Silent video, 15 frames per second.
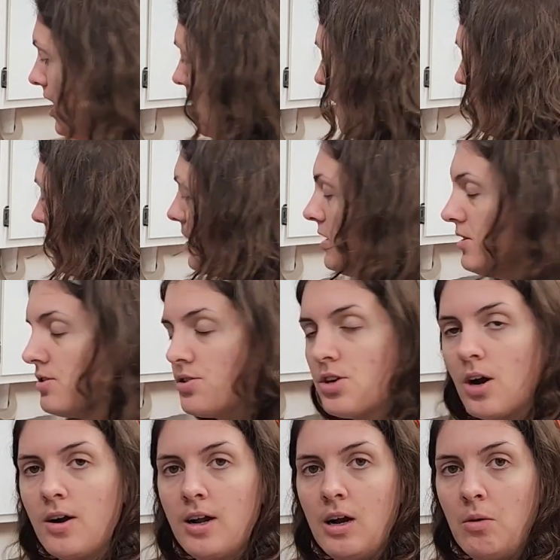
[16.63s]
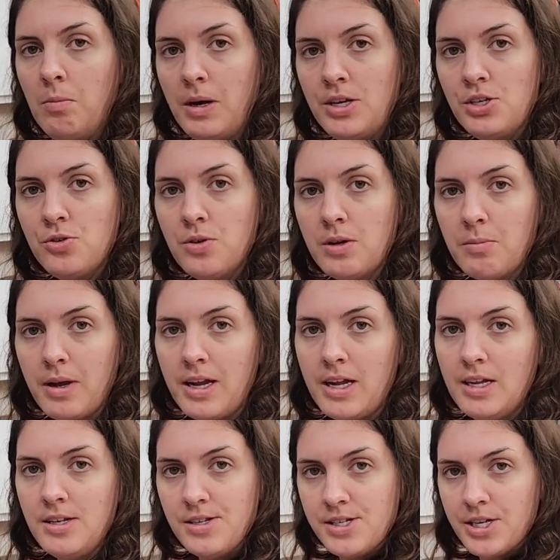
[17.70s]
I'm gonna start out by doing my
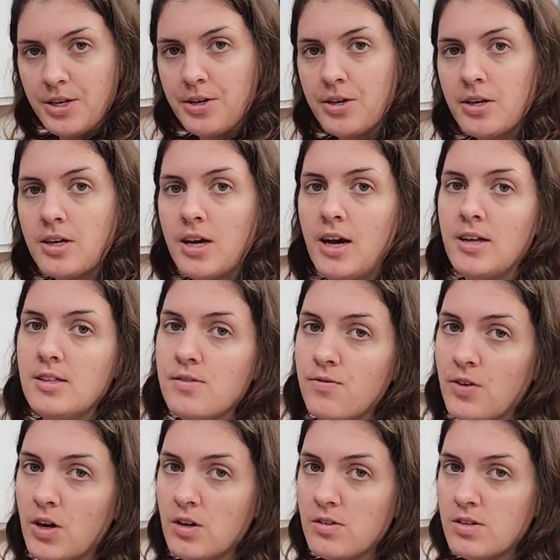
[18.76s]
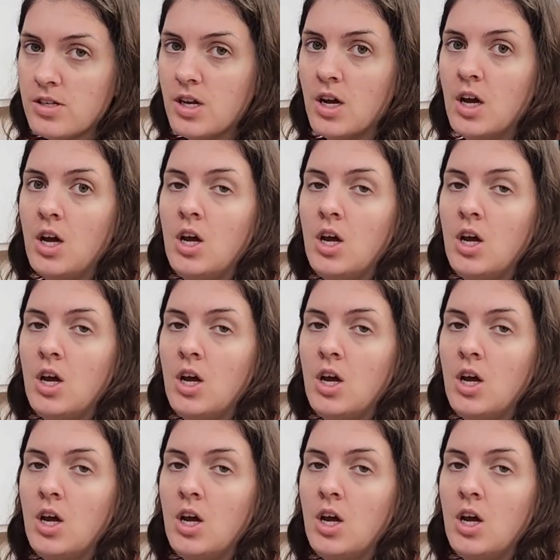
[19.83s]
interior cuts first.